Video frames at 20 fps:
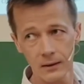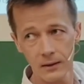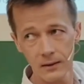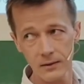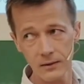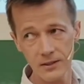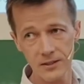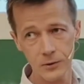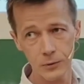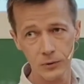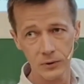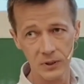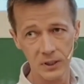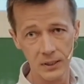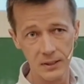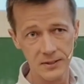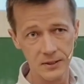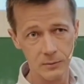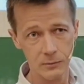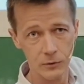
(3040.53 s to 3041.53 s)
The student
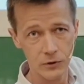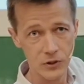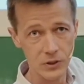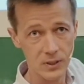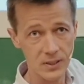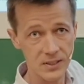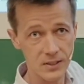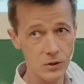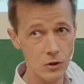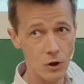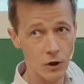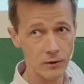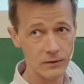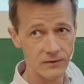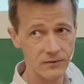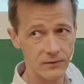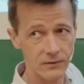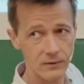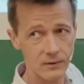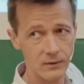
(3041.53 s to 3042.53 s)
t-distribution is
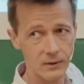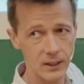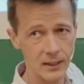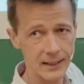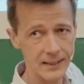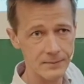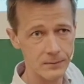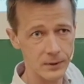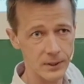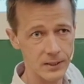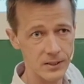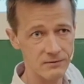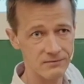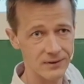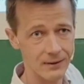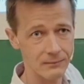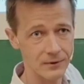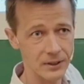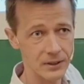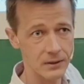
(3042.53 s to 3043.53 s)
not an exponential
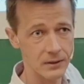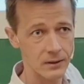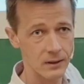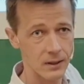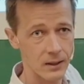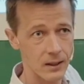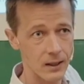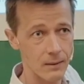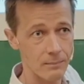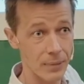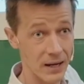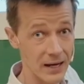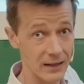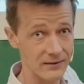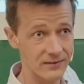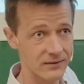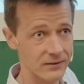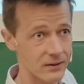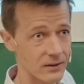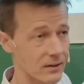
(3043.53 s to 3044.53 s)
family,
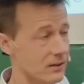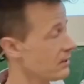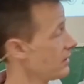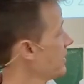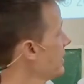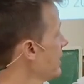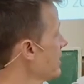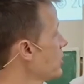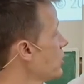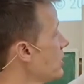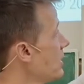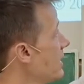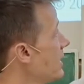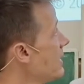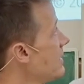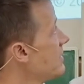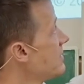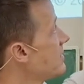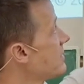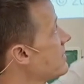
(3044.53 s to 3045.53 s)
but it actually
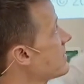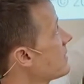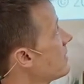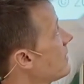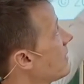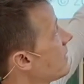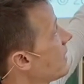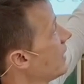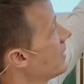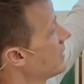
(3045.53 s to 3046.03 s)
is an